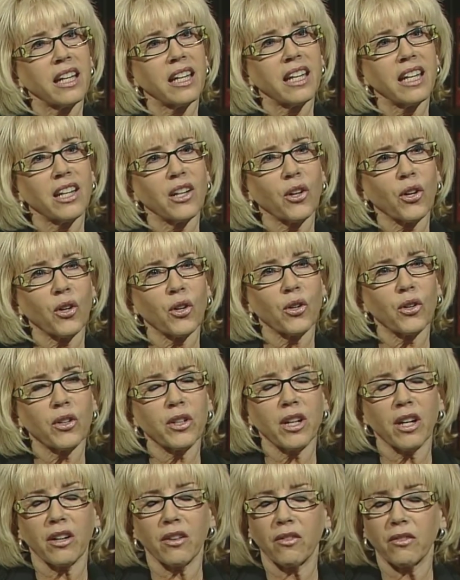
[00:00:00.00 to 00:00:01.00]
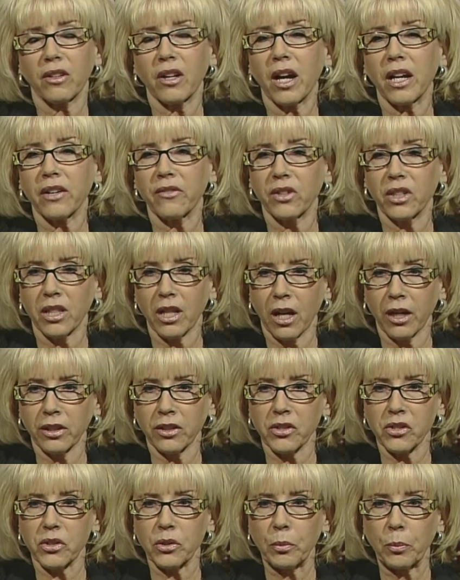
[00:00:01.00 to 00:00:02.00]
He heard uh, kind of a
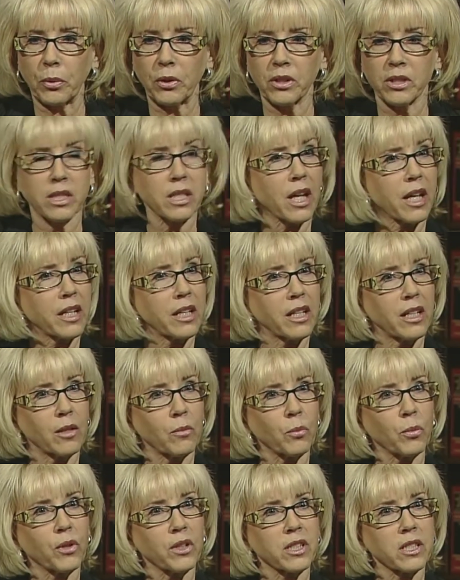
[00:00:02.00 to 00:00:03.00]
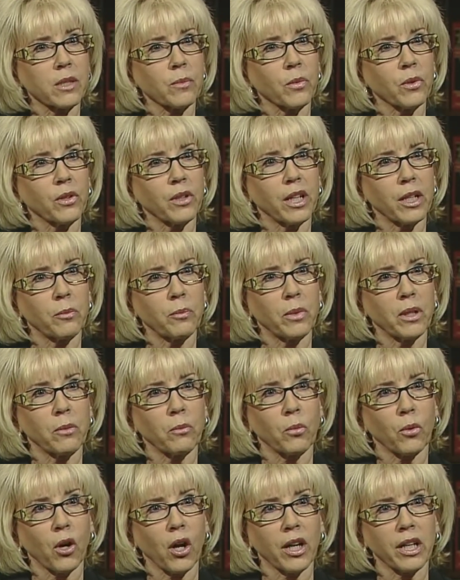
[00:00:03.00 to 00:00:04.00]
young superintendent and principal had
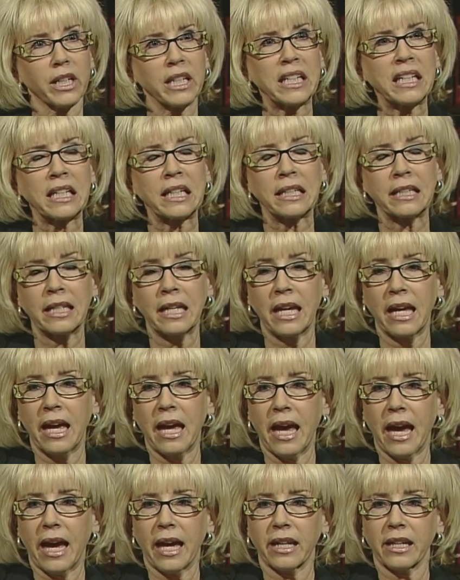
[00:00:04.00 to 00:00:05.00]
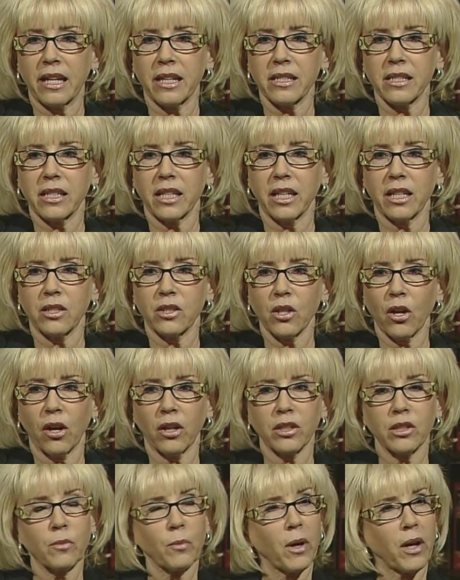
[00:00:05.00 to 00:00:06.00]
been brought in, and as they
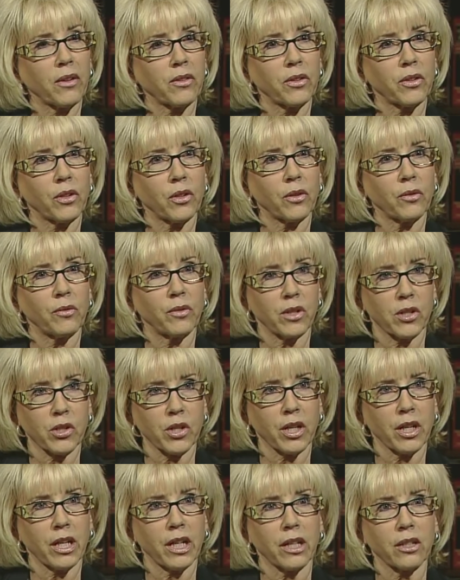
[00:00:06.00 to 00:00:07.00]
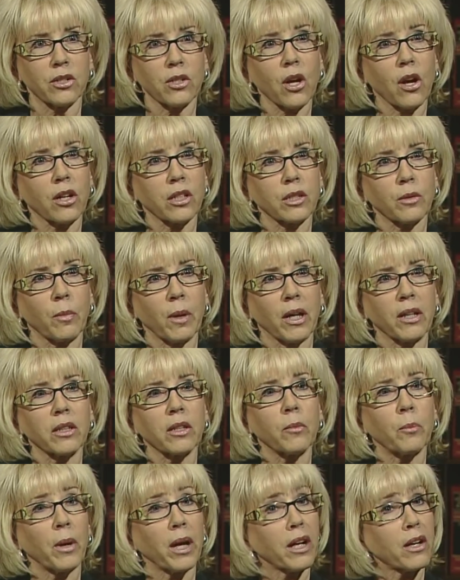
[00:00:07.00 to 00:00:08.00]
talked about their vision and talked
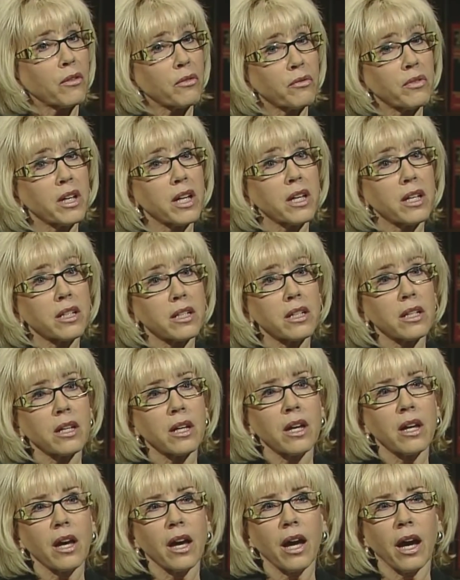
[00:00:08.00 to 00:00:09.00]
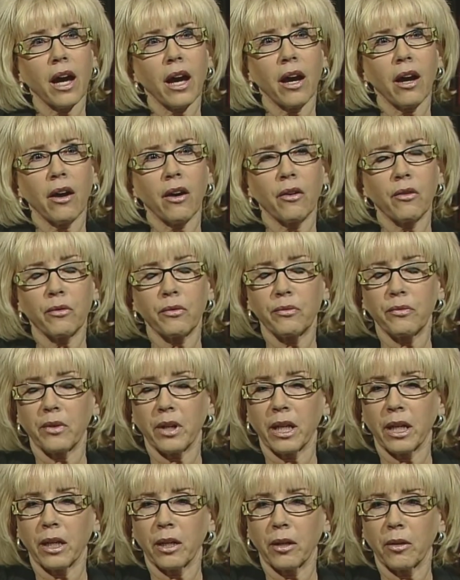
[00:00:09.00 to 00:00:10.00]
about the benefit
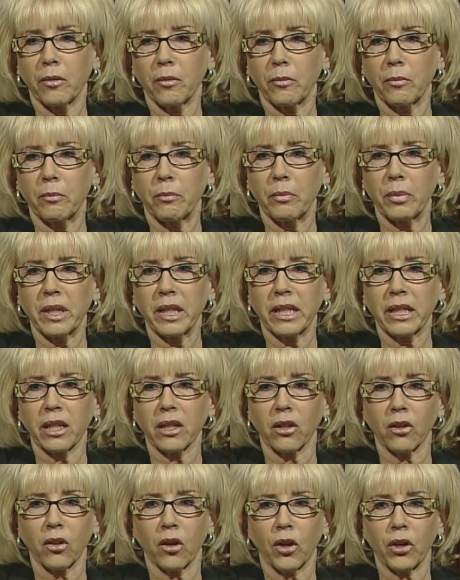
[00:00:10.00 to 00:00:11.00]
of uh, being in a